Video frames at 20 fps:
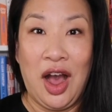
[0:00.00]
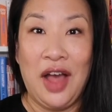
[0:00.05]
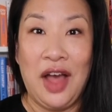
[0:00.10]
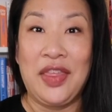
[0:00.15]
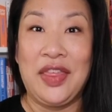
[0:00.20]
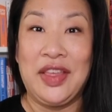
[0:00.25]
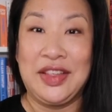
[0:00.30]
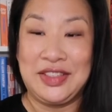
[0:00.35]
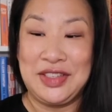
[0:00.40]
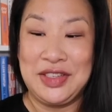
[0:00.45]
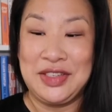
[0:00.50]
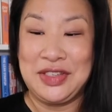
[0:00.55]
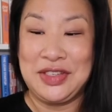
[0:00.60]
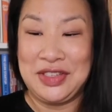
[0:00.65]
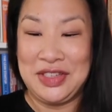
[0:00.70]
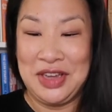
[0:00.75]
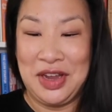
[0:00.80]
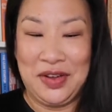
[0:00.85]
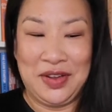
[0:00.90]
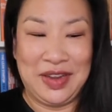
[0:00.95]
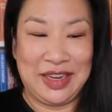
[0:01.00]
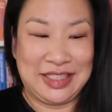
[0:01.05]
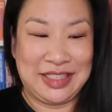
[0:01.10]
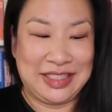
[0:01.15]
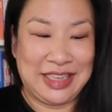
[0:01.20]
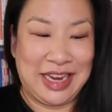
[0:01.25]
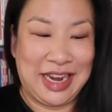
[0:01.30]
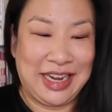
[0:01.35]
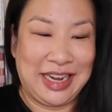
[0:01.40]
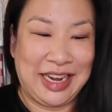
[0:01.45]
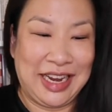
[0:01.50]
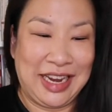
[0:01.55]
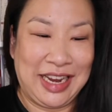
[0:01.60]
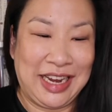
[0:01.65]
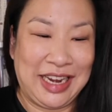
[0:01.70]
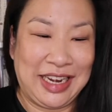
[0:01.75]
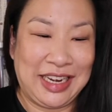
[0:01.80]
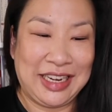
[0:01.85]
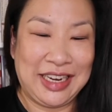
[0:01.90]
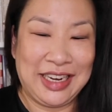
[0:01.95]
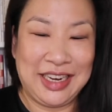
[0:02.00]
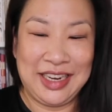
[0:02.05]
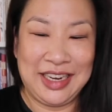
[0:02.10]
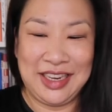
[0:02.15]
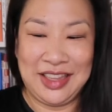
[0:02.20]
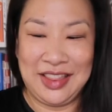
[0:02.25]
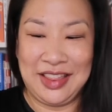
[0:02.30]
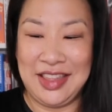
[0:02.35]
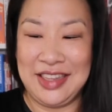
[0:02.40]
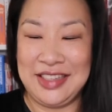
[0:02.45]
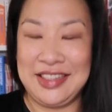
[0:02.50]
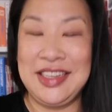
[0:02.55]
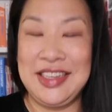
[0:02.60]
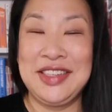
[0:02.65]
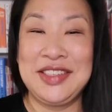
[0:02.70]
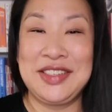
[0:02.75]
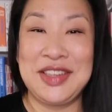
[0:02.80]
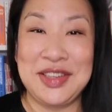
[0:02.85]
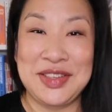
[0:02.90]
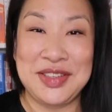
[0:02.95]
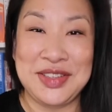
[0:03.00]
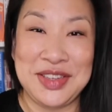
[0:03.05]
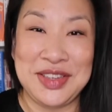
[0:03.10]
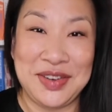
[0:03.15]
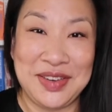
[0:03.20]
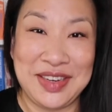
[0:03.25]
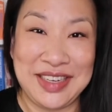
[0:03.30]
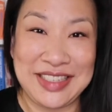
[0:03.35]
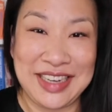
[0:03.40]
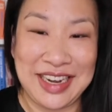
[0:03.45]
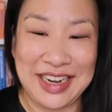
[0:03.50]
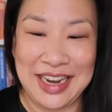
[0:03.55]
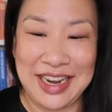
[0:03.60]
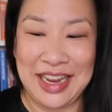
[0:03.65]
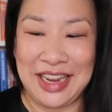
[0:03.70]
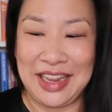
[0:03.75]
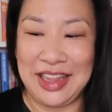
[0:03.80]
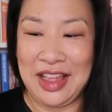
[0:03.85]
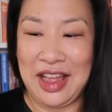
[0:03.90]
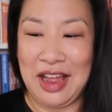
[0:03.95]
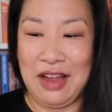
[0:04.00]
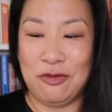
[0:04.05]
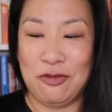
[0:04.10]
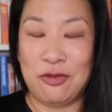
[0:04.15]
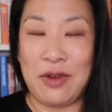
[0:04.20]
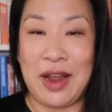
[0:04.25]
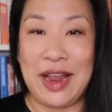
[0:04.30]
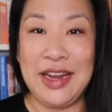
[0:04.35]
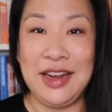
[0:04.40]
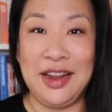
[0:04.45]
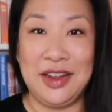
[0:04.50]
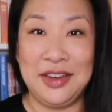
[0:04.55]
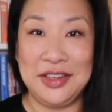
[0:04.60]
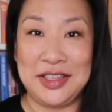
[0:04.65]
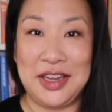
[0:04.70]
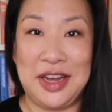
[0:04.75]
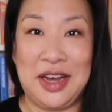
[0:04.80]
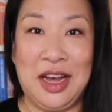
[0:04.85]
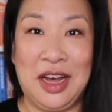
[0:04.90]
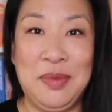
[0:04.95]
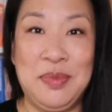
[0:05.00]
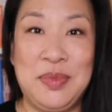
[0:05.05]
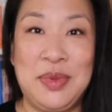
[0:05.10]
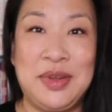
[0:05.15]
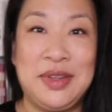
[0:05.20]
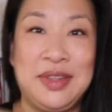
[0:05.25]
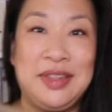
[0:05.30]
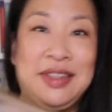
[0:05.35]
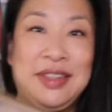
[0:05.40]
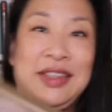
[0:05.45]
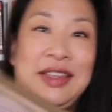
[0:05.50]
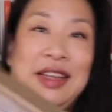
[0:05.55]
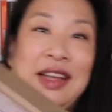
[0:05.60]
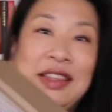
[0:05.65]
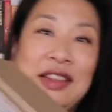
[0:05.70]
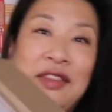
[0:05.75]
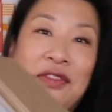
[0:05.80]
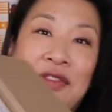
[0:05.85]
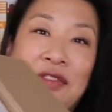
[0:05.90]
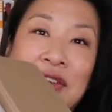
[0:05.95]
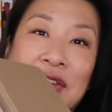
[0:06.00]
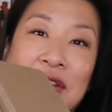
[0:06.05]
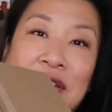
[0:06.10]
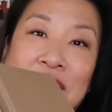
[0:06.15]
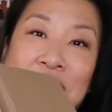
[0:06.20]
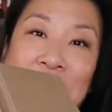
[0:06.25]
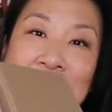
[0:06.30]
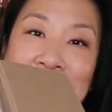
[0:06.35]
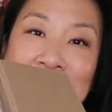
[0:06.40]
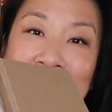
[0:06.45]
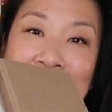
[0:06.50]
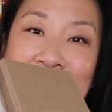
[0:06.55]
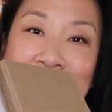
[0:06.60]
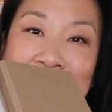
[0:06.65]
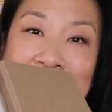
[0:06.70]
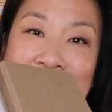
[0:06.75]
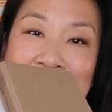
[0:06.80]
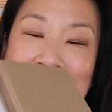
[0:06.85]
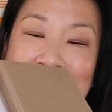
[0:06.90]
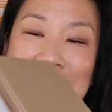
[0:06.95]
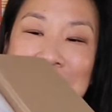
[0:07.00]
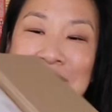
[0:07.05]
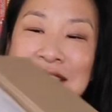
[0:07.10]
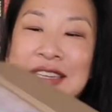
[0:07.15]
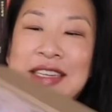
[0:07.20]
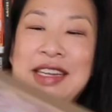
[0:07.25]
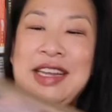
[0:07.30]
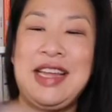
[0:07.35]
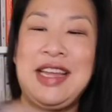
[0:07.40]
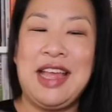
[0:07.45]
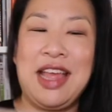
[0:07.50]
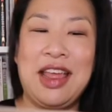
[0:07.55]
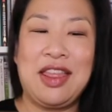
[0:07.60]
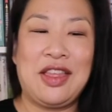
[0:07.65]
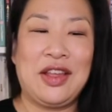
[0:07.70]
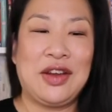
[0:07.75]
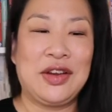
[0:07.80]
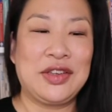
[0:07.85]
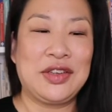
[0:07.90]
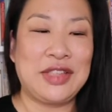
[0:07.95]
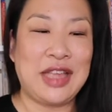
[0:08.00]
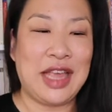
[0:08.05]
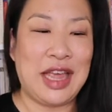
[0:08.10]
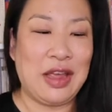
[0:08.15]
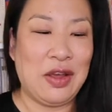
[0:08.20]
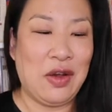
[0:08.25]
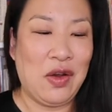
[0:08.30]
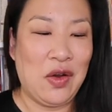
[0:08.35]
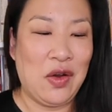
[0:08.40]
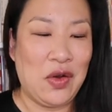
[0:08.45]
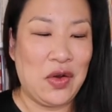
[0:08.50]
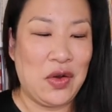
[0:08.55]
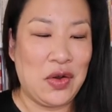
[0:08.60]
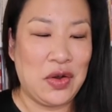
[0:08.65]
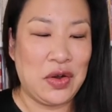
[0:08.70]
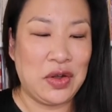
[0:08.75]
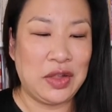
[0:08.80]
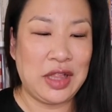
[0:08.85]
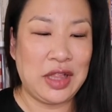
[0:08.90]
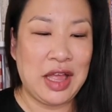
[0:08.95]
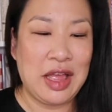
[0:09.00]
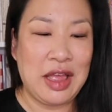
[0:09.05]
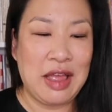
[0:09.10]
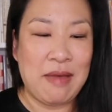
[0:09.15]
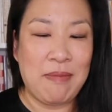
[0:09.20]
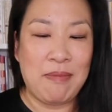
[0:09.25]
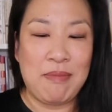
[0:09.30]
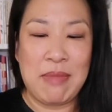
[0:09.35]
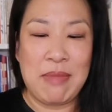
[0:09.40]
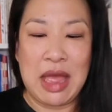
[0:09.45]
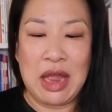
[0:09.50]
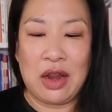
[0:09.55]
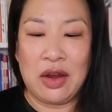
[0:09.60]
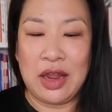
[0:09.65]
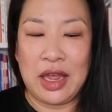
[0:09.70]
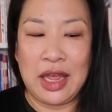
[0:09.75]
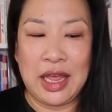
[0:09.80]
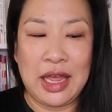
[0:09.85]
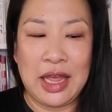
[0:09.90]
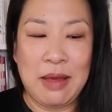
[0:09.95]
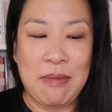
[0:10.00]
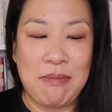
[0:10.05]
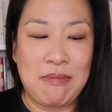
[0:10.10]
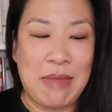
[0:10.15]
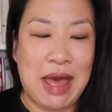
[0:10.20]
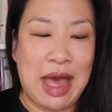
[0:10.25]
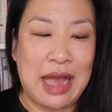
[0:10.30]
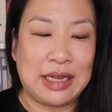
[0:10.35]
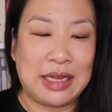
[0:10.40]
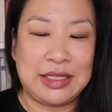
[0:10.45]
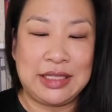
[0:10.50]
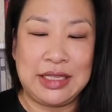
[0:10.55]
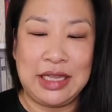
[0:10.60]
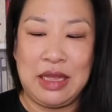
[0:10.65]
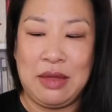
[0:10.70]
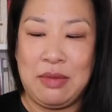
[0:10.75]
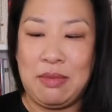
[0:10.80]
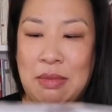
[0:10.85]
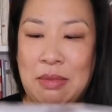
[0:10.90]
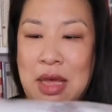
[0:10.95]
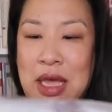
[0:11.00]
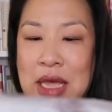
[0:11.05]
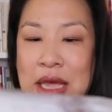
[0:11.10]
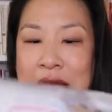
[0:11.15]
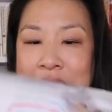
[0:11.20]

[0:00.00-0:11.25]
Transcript: This is so exciting. This is so exciting. Right on top, the very first thing I'm seeing, there's a whole Mary Maxim